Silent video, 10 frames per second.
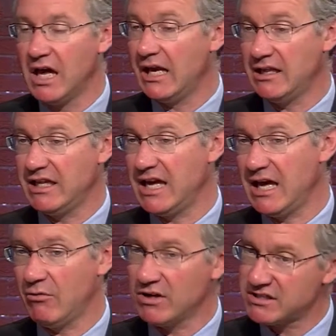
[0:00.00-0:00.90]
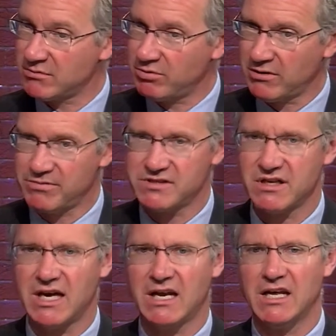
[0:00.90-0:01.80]
And in the end, what's the purpose
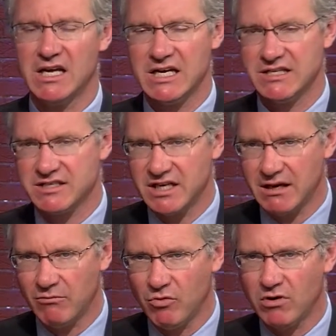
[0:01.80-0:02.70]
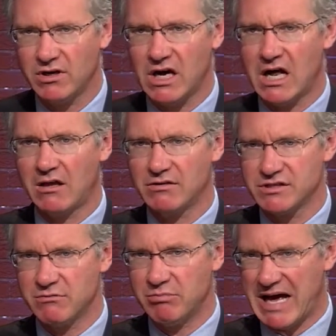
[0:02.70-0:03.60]
of that? It's to get more
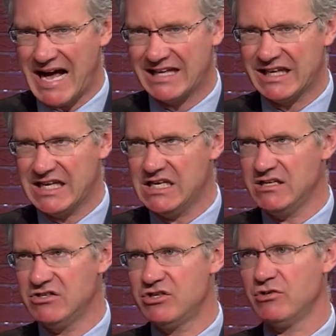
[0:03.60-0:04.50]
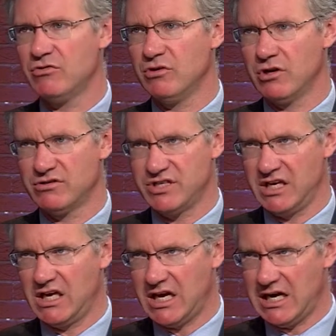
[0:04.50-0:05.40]
dollars back into
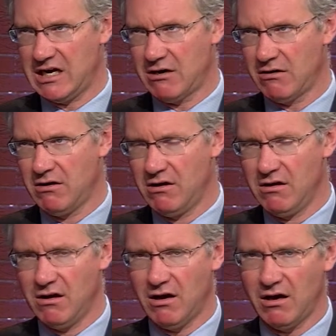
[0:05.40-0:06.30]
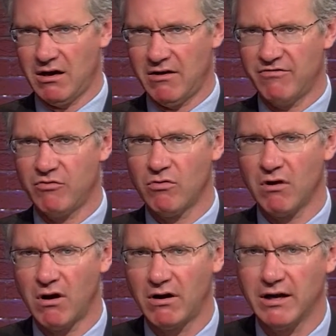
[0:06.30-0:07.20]
nursing care
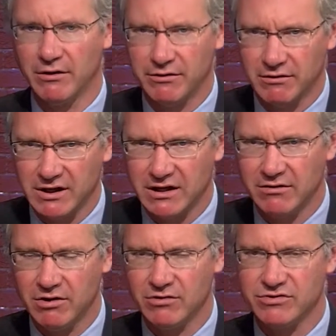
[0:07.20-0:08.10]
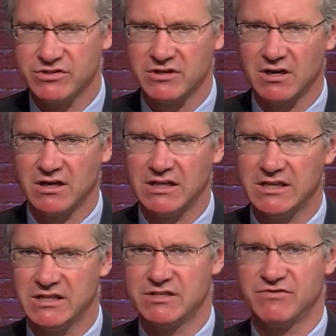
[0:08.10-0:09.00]
for our elderly and those
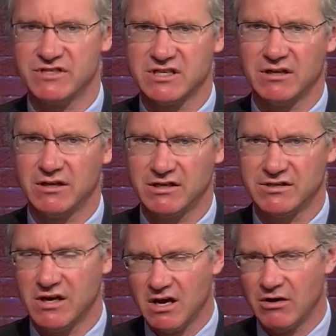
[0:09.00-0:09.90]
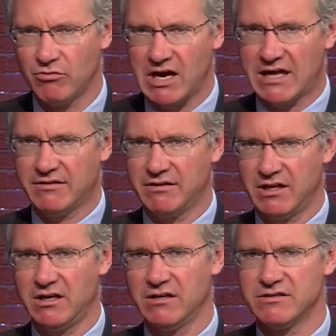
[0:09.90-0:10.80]
in these facilities, rather
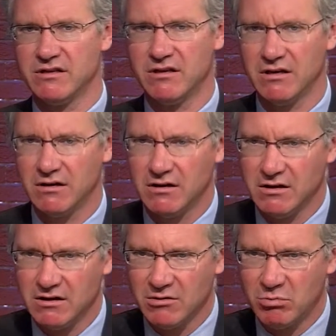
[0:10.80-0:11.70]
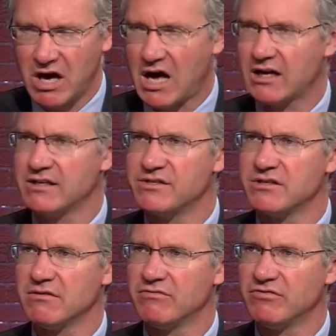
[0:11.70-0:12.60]
than into the pockets
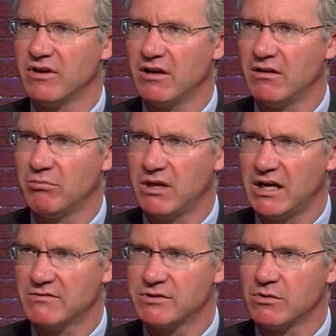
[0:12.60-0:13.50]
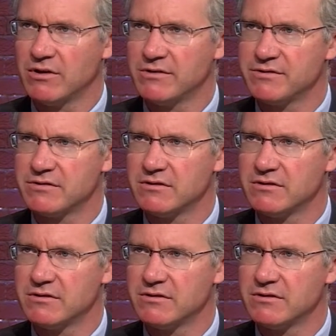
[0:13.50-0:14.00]
of mm-hmm. plaintiffs' lawyers.